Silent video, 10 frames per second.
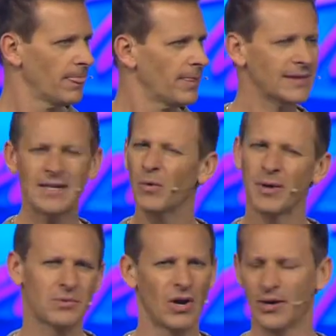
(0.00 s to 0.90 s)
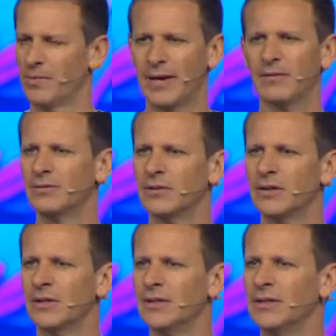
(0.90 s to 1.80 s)
That's not what I'm talking about.
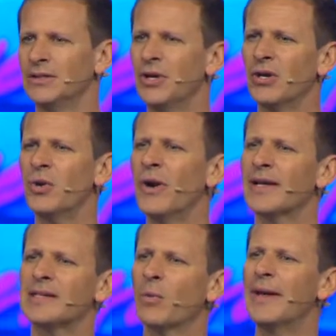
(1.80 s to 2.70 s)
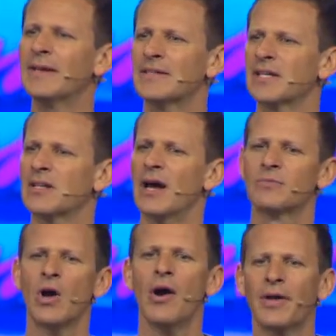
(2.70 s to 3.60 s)
You know when I say weaknesses? I'm
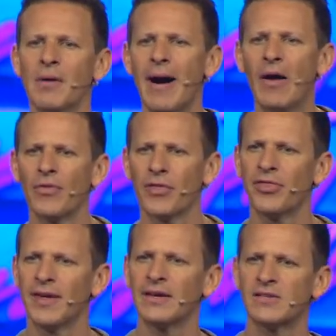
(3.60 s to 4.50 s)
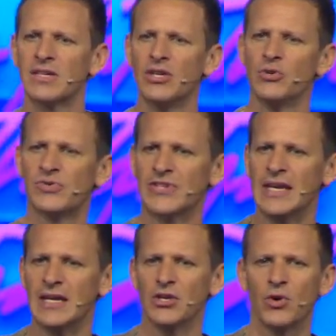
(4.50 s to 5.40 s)
talking about the things that you see
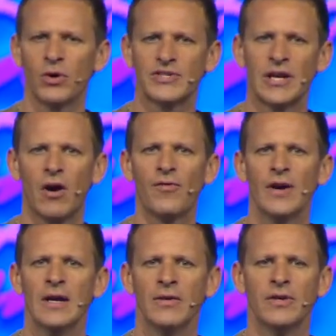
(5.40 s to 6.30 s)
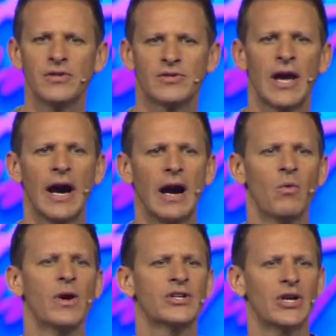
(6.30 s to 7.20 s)
in yourself that you say, I
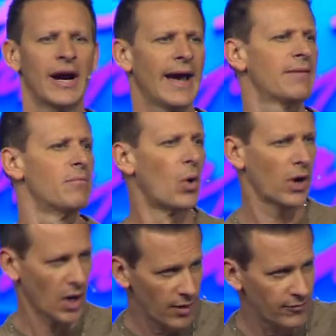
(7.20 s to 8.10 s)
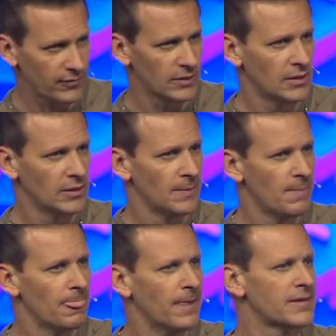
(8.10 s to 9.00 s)
wish I had more of.
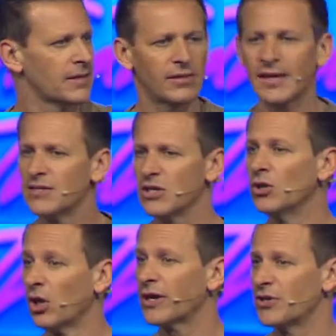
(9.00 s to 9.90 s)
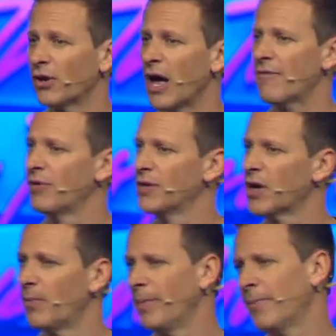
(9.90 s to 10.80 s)
It's the things that you look in your life and you
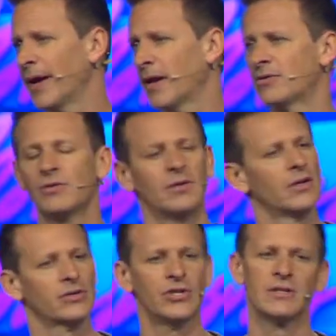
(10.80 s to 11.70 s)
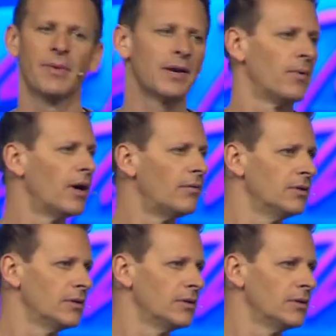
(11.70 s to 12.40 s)
go, but man, you know, she's a better mom.